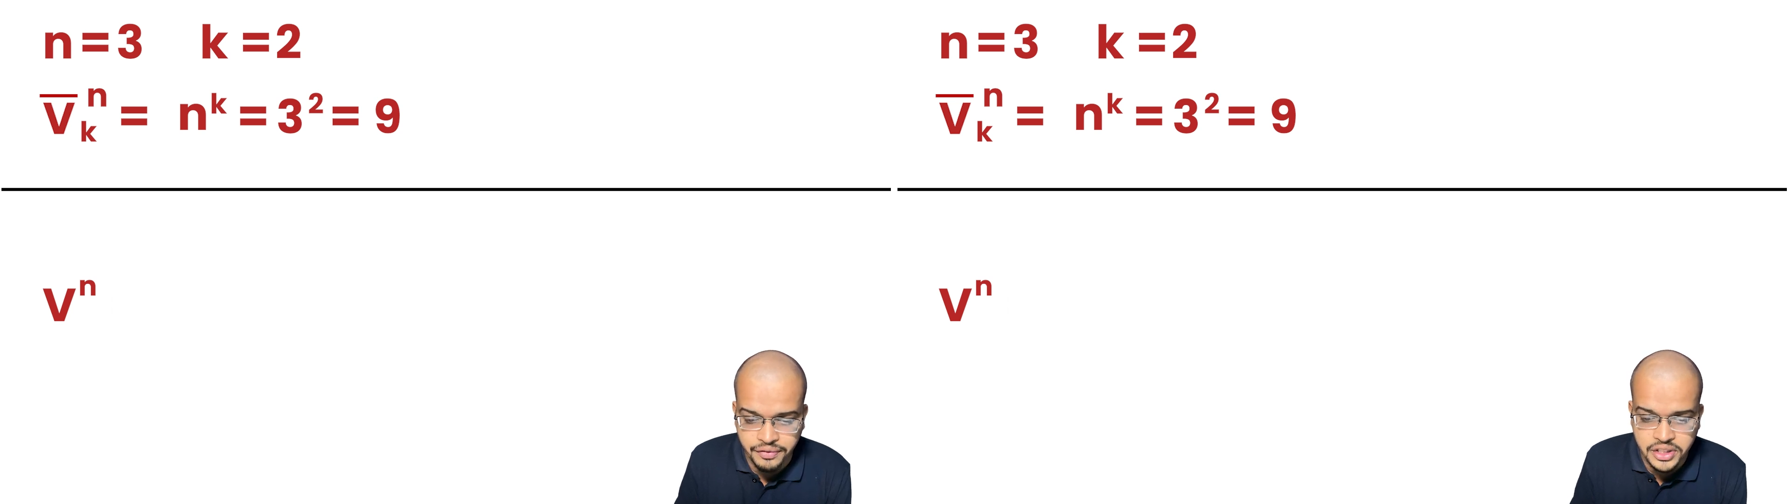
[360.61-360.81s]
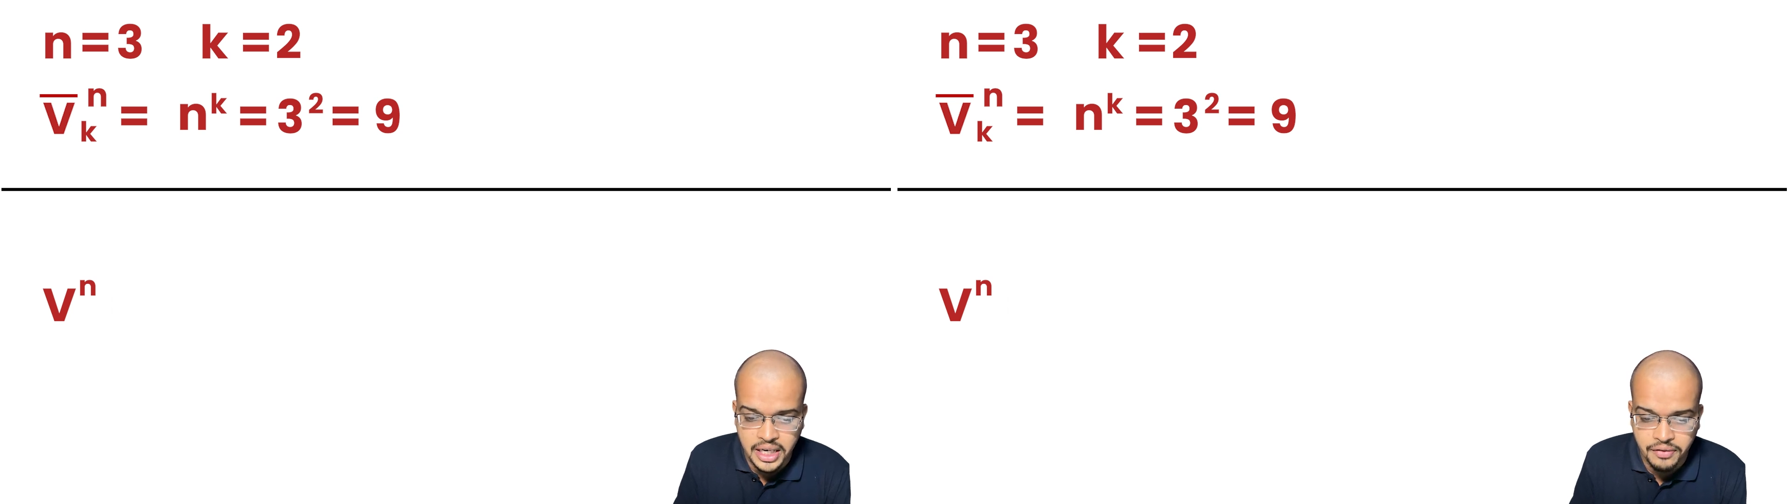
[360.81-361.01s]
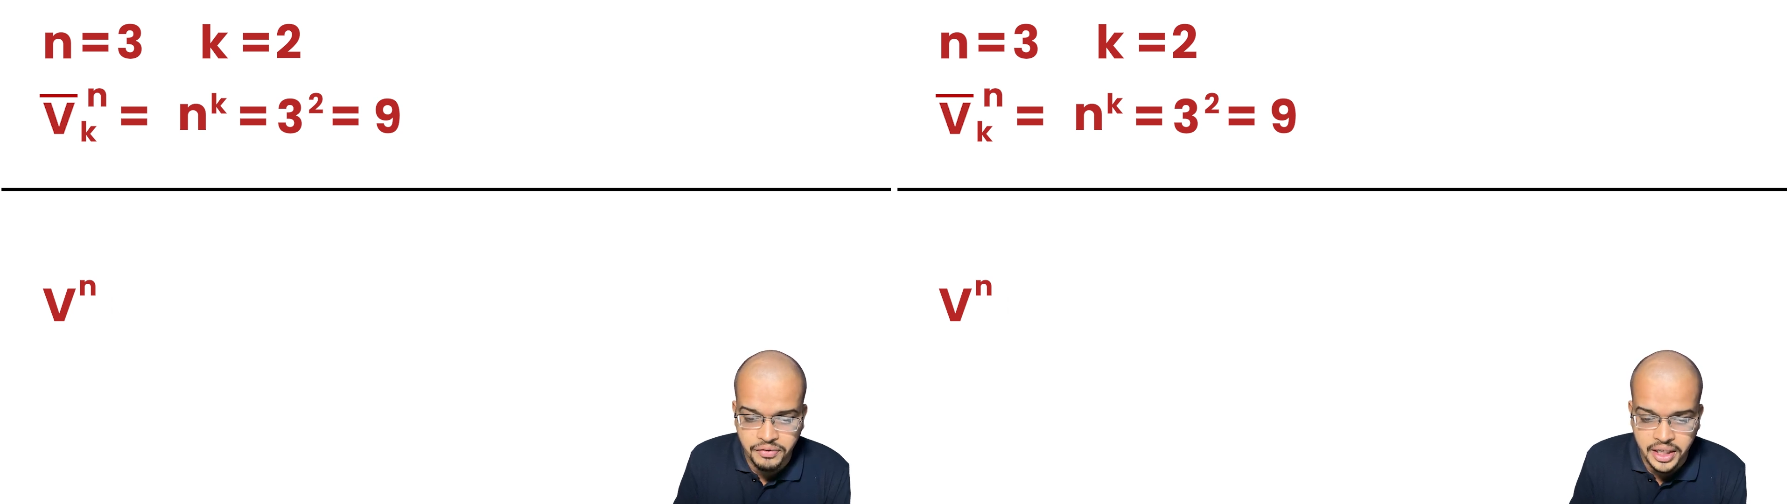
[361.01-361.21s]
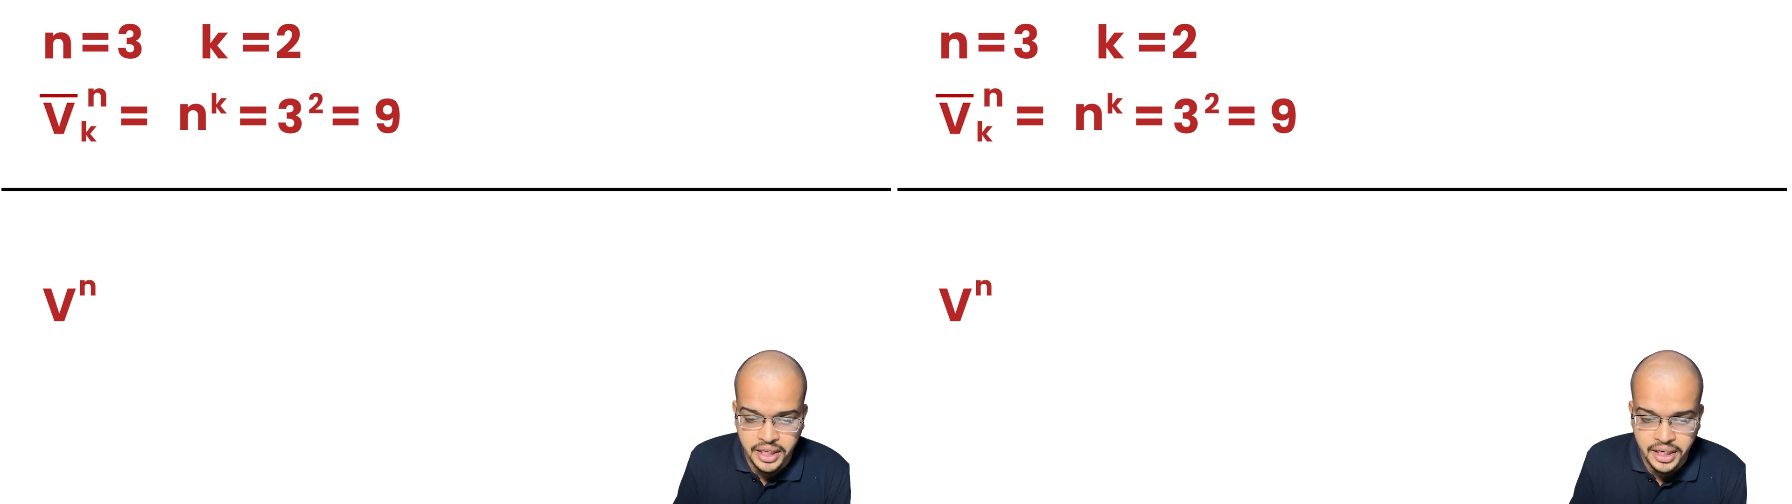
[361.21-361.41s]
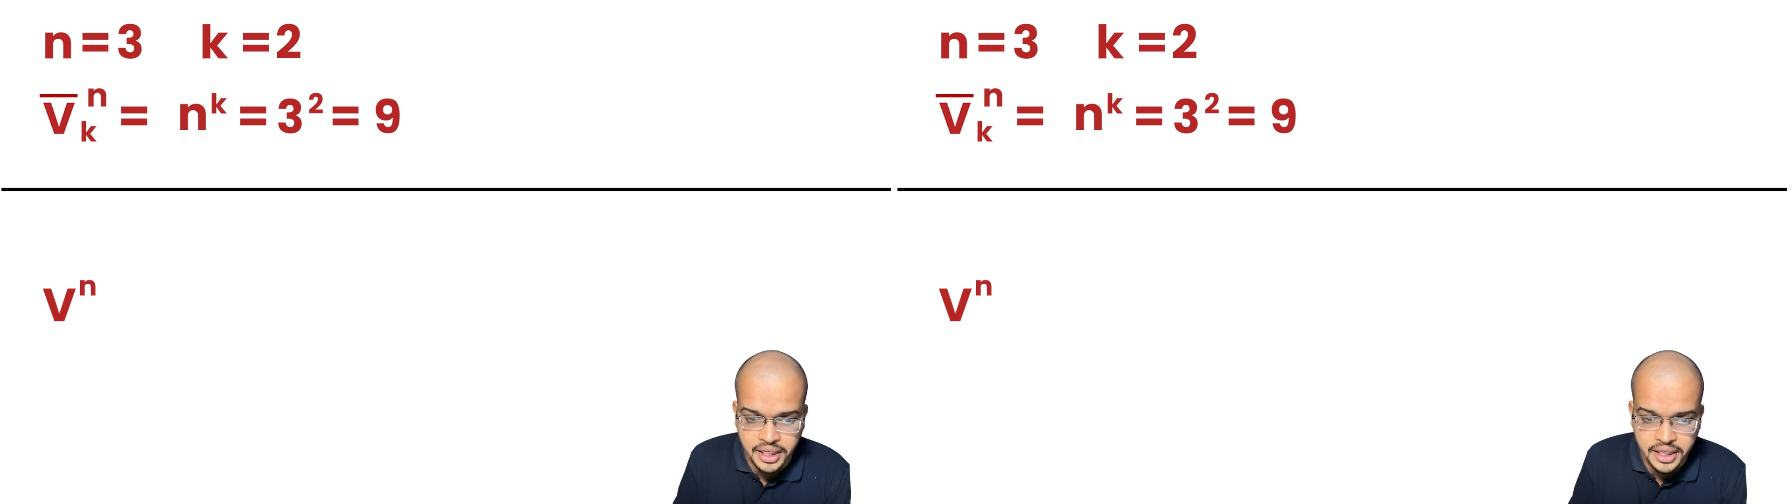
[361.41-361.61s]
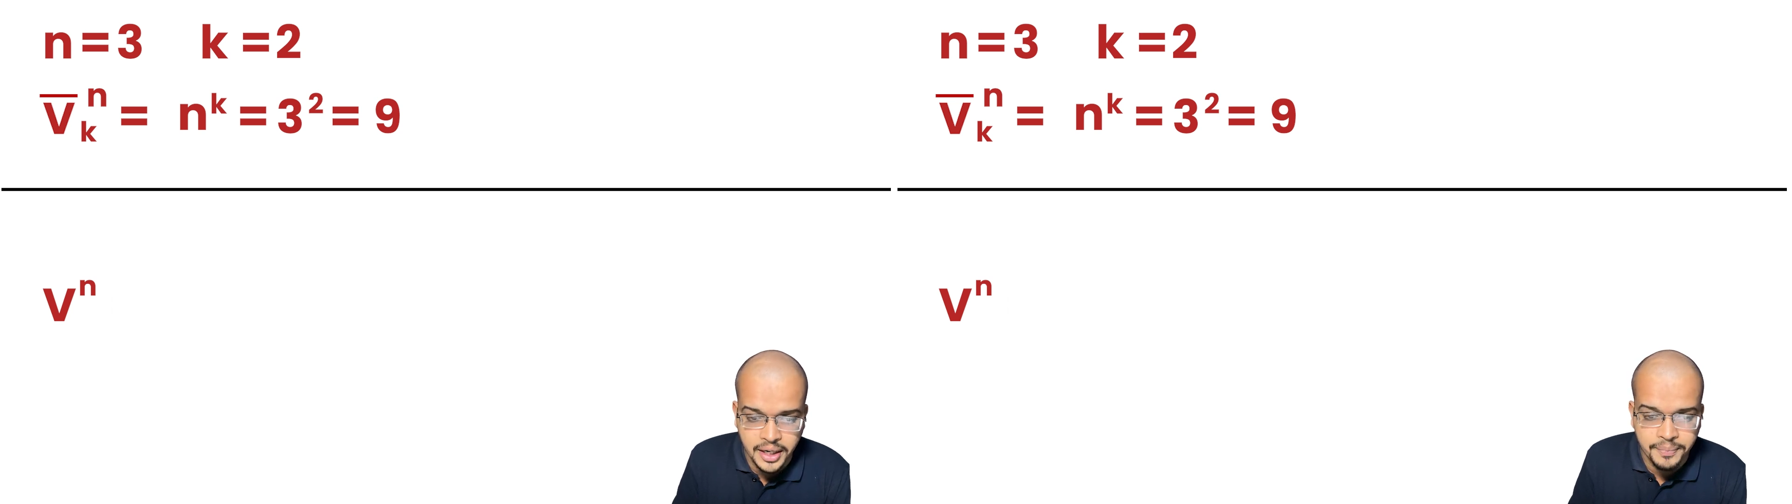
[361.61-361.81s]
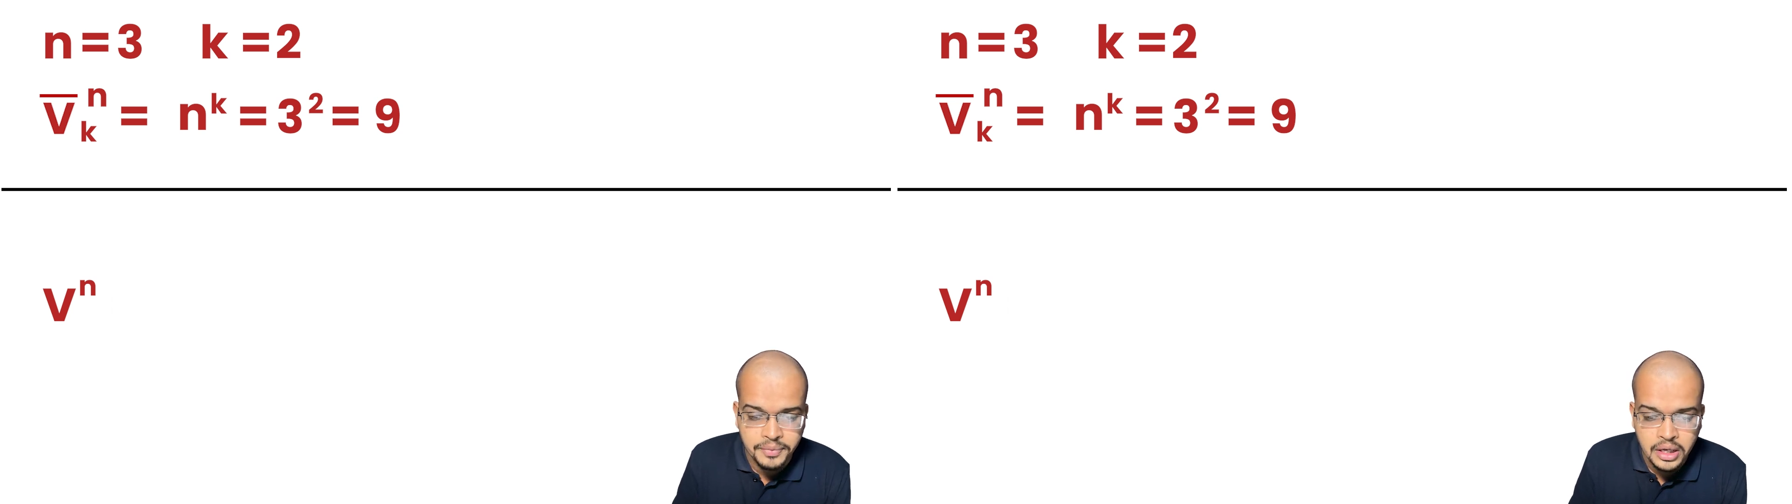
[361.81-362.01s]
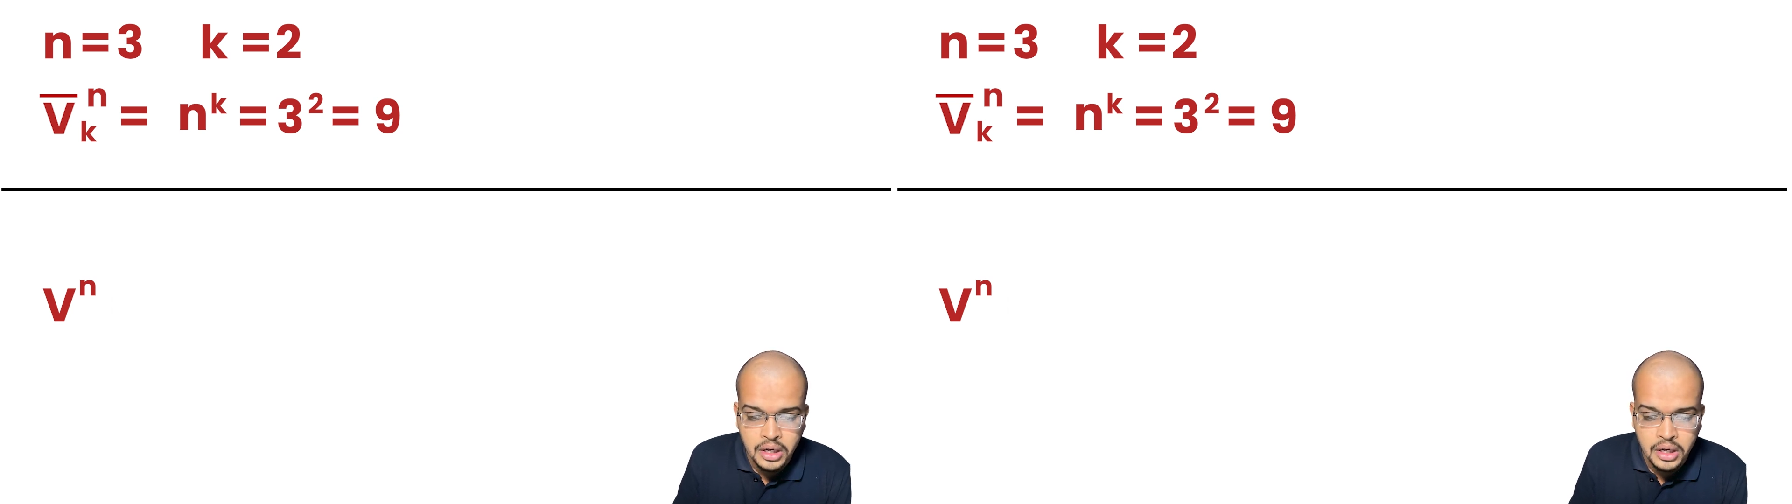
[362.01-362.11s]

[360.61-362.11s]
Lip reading: which I have taken it here.